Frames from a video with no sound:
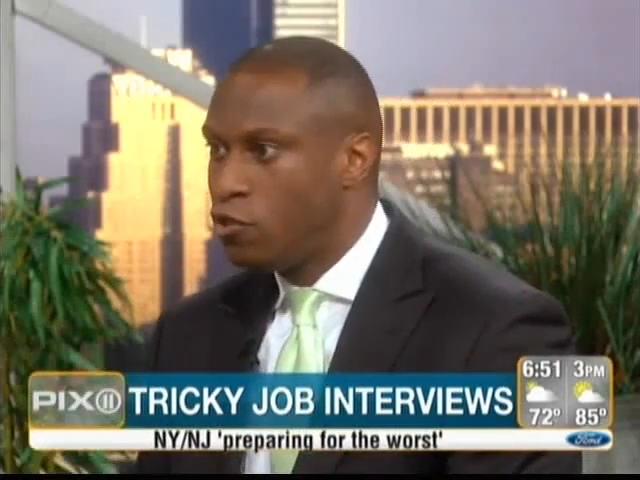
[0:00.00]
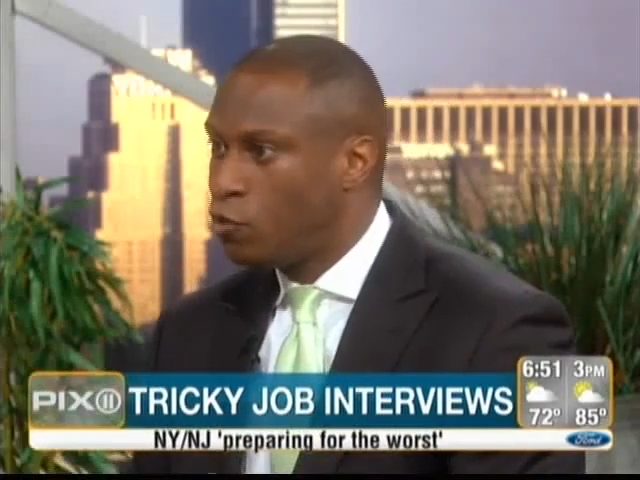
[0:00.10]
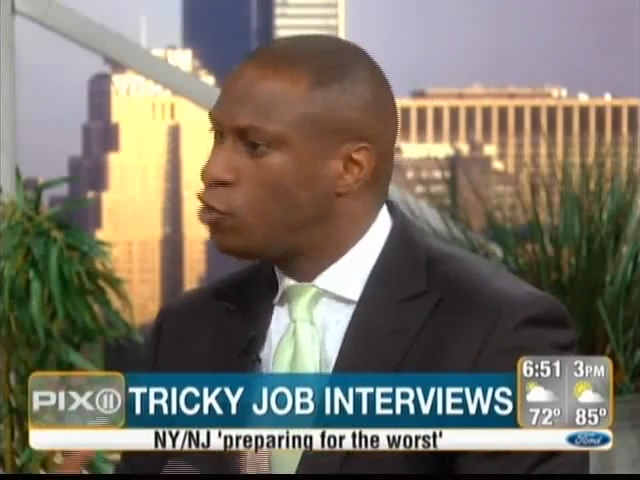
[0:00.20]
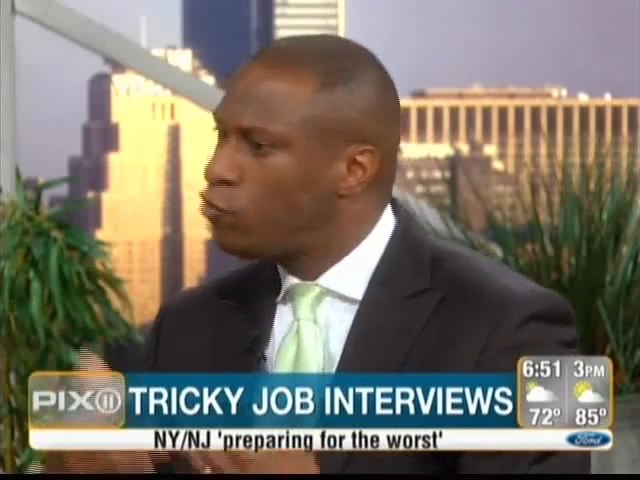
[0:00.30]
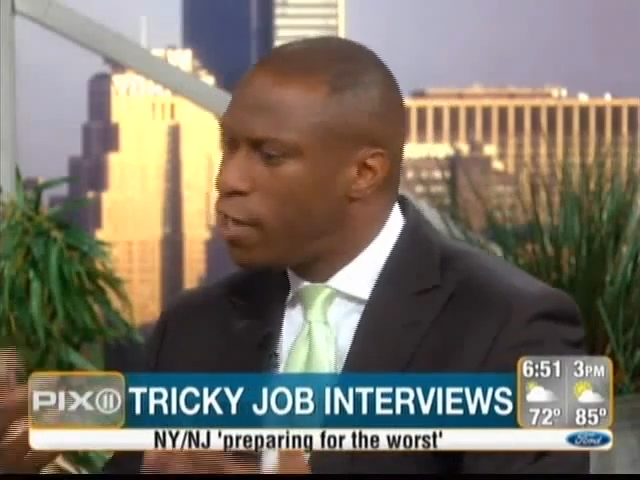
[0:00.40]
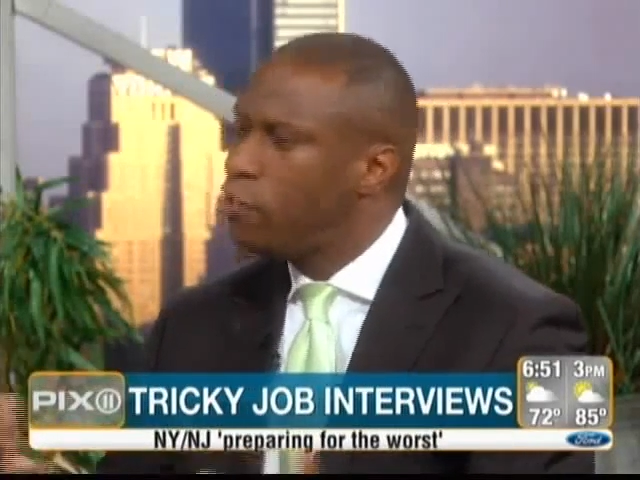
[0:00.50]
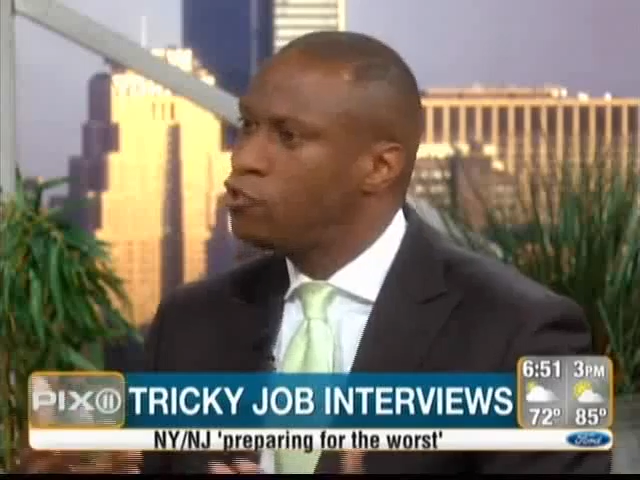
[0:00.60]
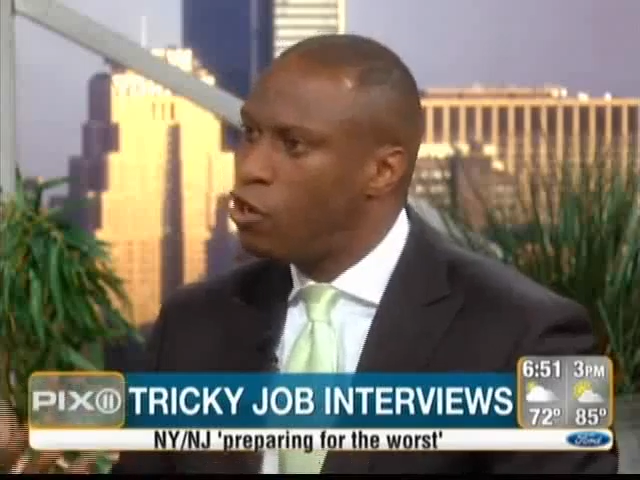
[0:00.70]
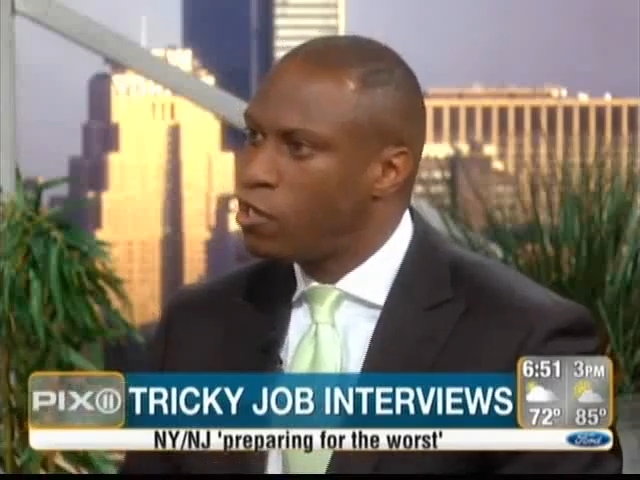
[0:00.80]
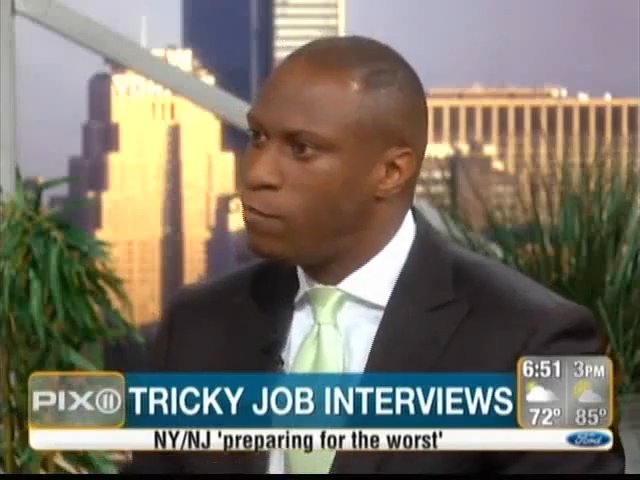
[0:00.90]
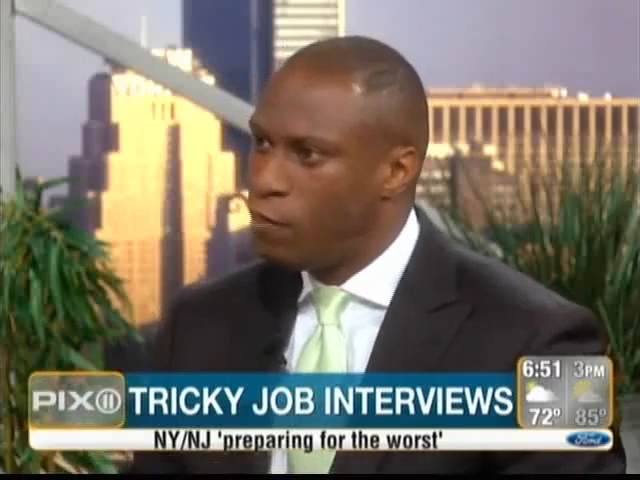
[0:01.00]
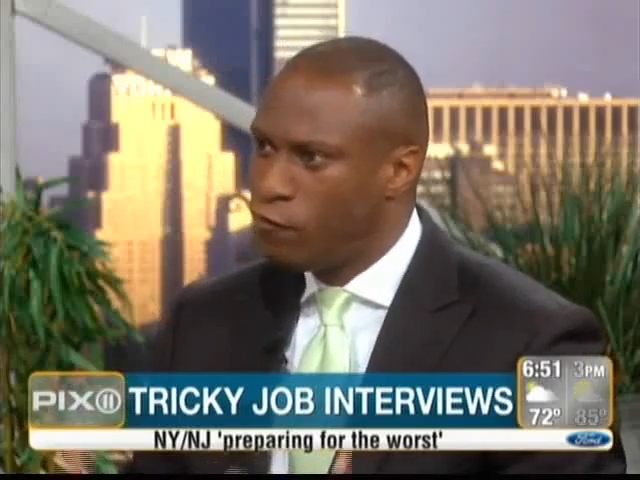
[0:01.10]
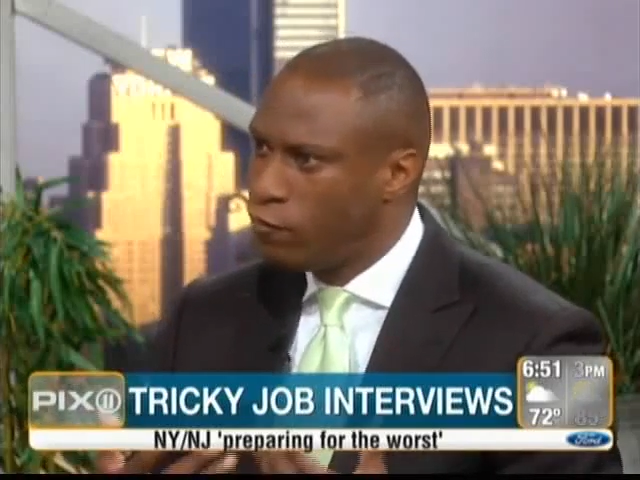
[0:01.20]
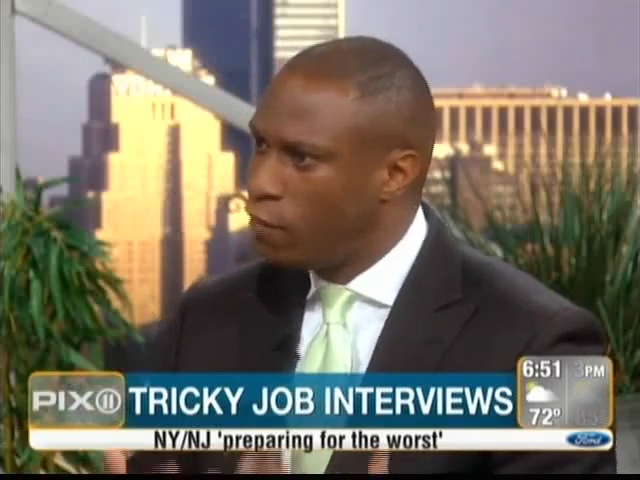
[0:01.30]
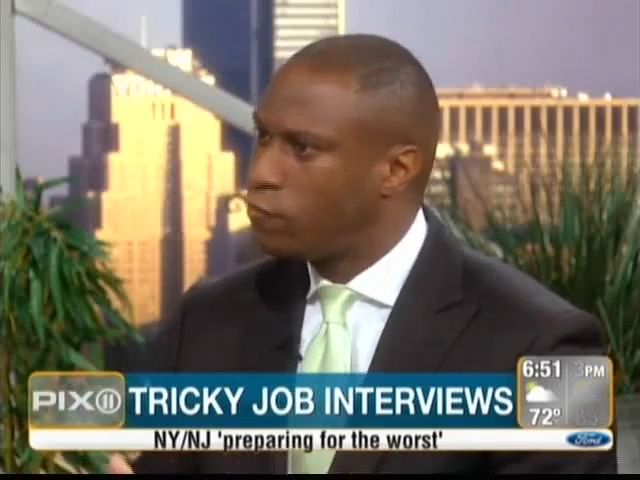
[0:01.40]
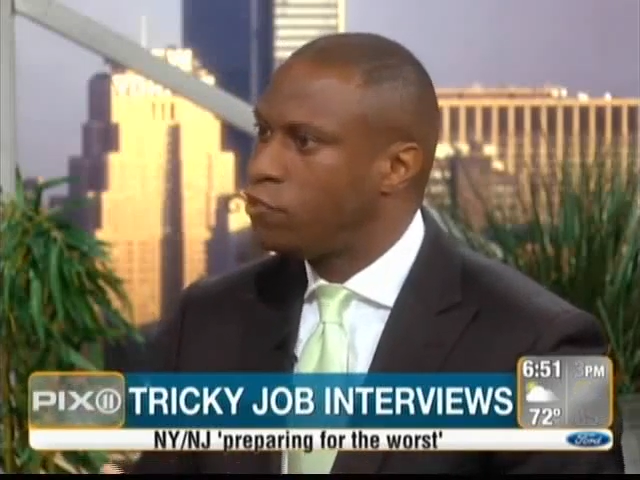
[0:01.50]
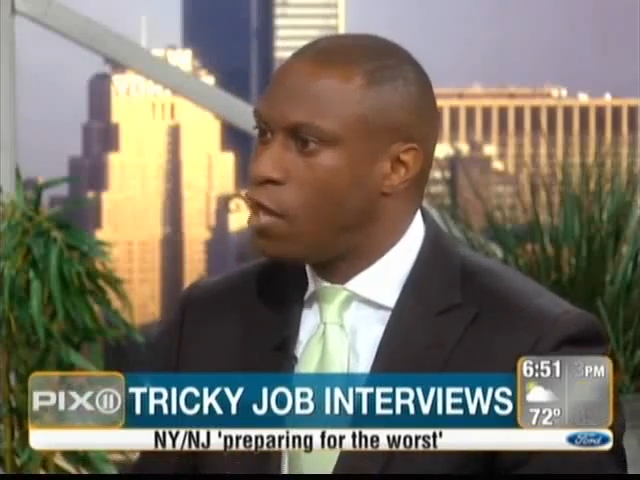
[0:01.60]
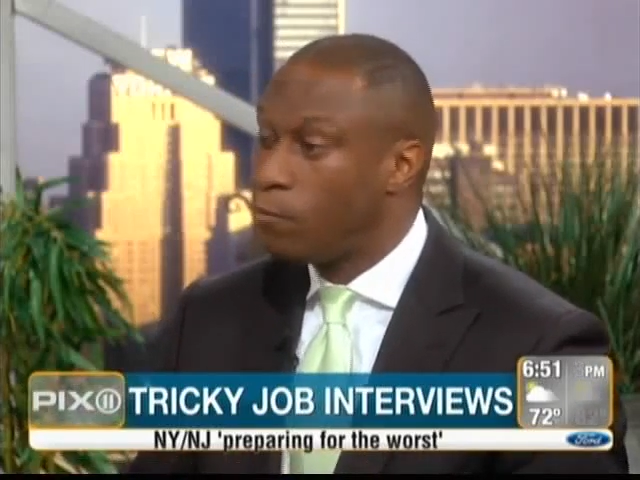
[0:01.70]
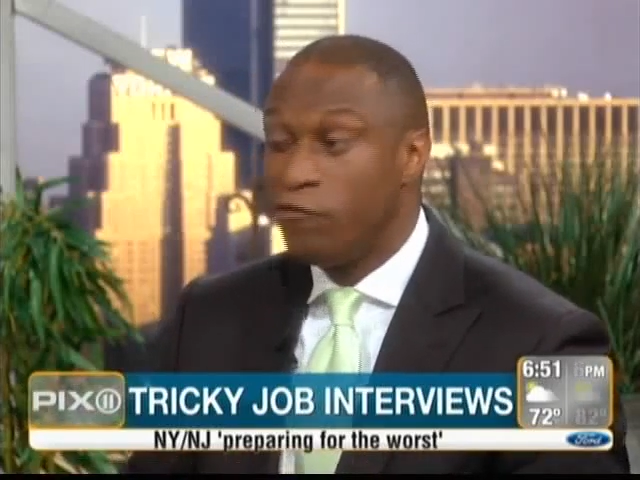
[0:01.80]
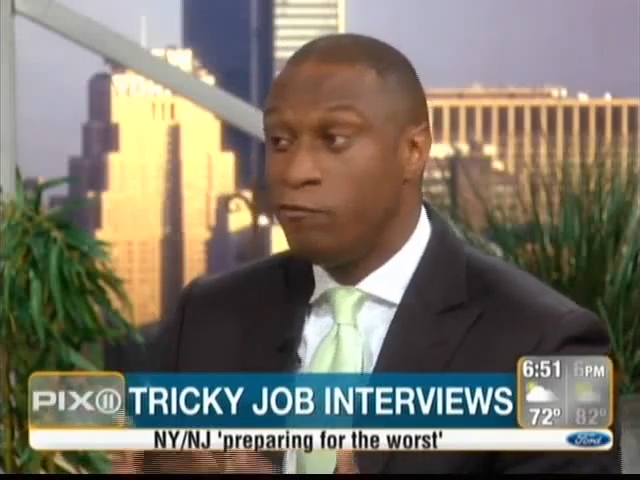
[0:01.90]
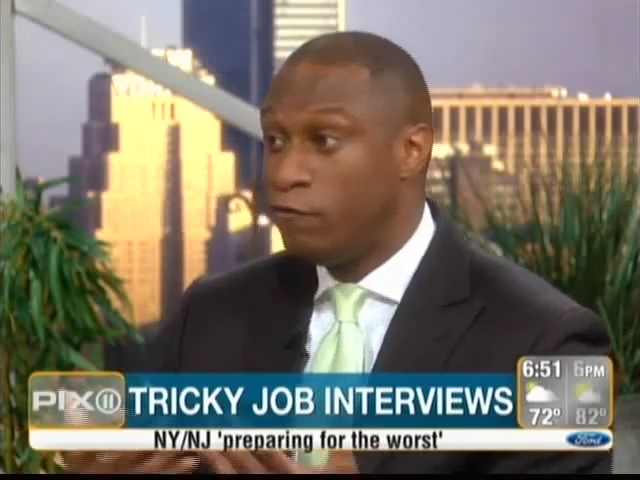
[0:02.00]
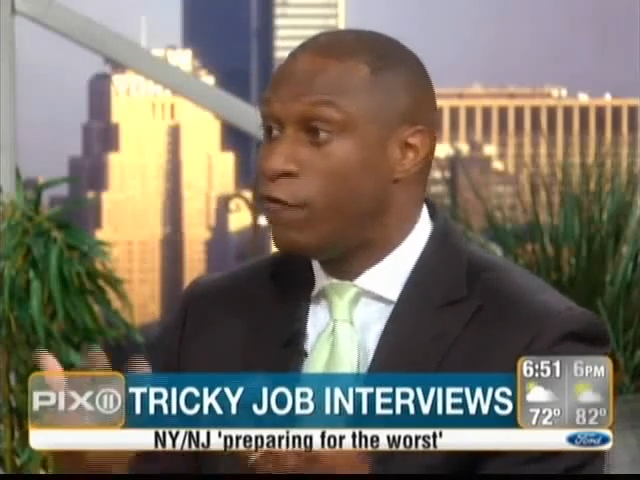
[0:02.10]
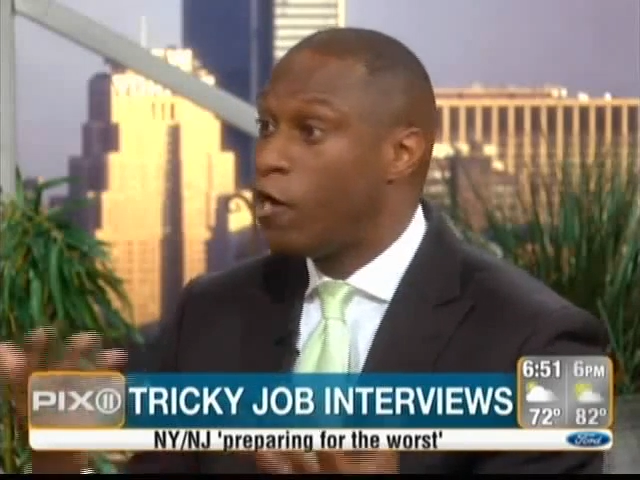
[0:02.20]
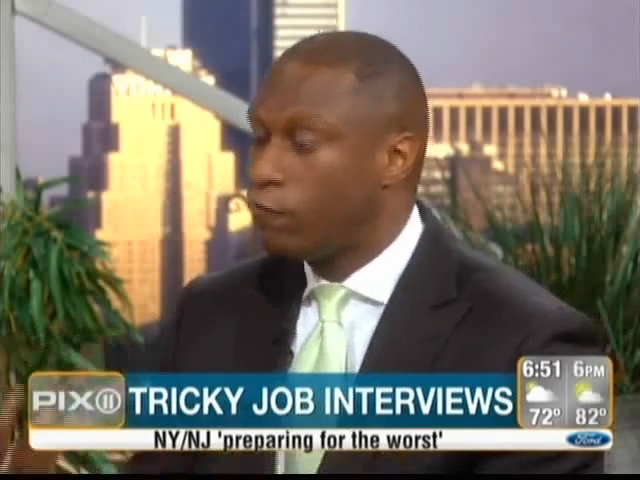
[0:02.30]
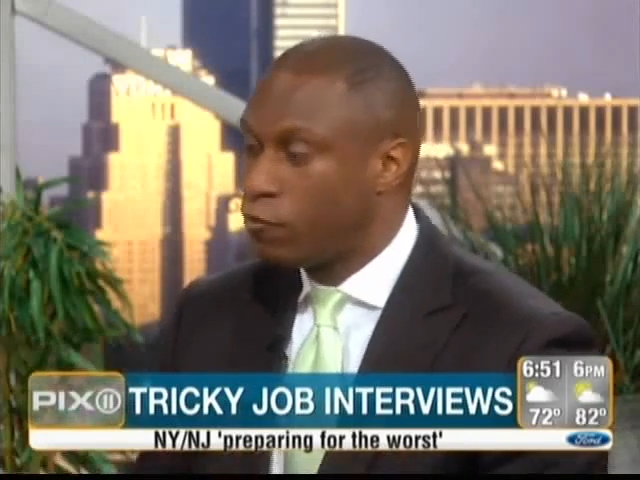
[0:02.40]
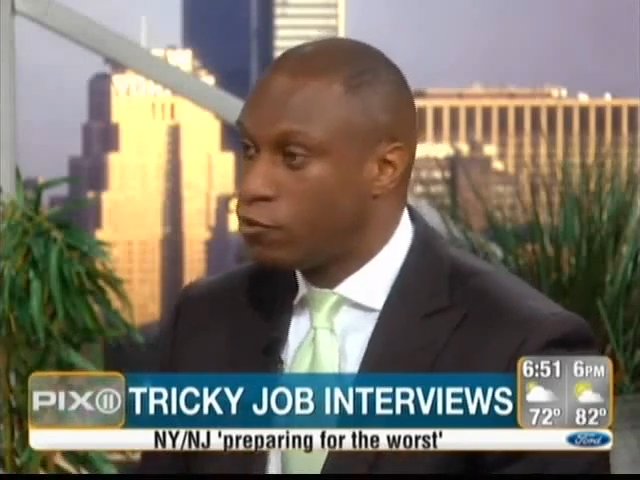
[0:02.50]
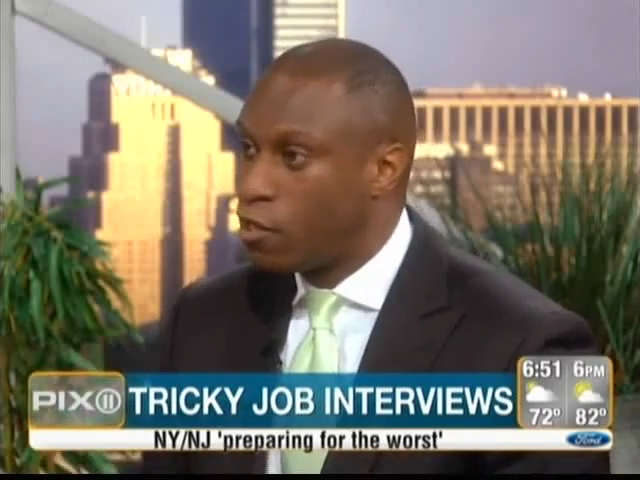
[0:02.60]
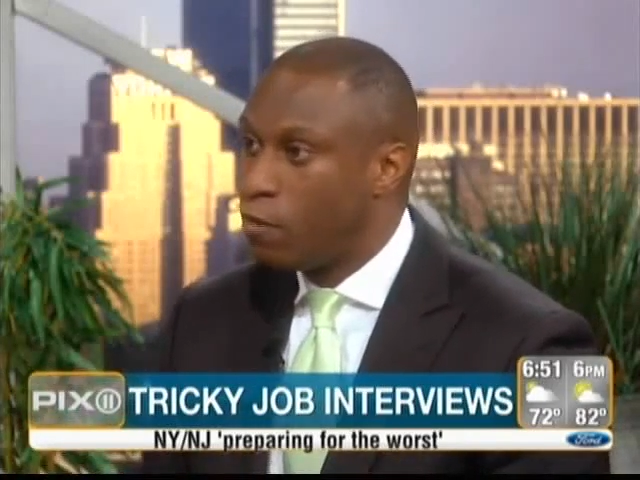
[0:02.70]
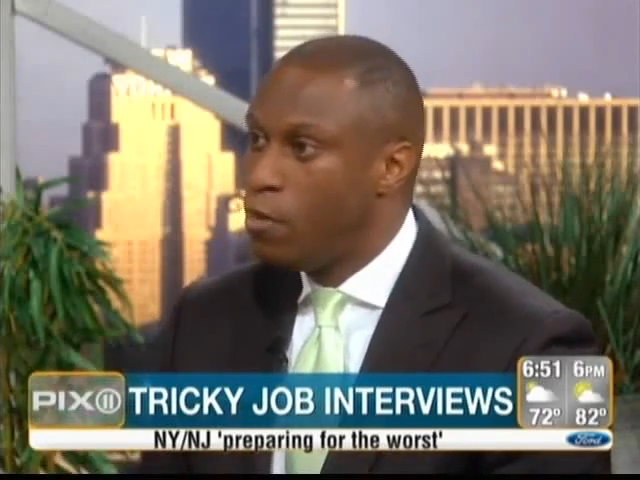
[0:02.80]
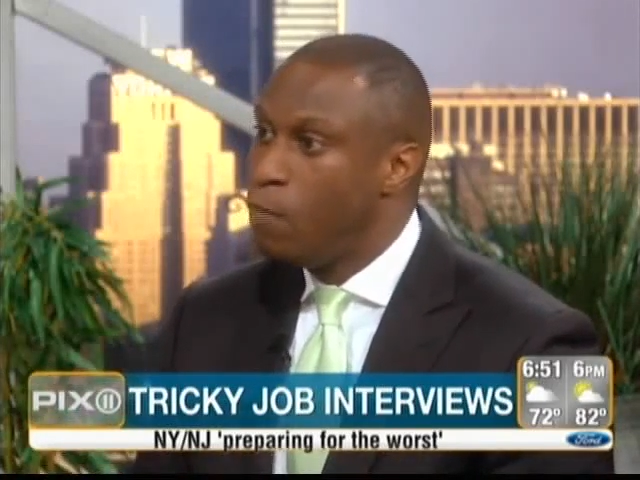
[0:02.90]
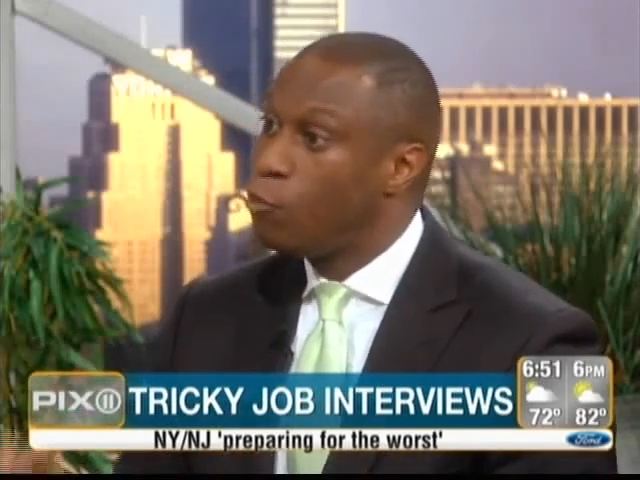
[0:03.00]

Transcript: So it's okay to talk about if you left a job or even been fired for a job.